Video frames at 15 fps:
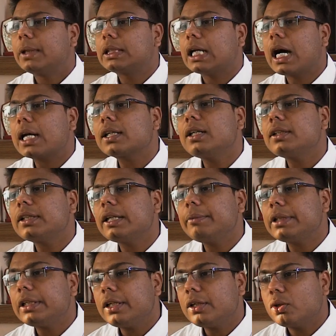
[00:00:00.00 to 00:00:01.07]
But our
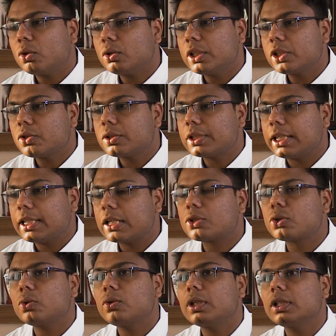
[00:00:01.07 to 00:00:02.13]
ultimately goal is to say that
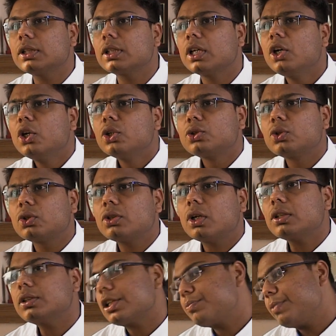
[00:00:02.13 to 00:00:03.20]
students should
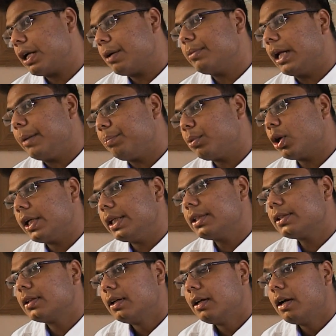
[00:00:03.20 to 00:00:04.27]
not just become
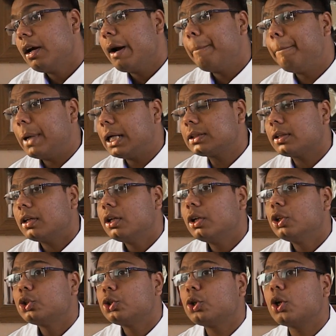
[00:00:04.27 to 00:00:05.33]
employees, but
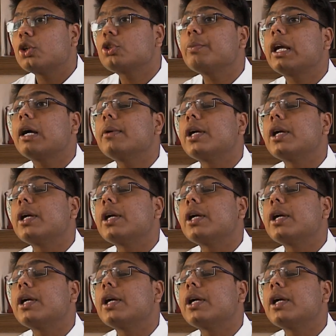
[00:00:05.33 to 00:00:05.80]
should also become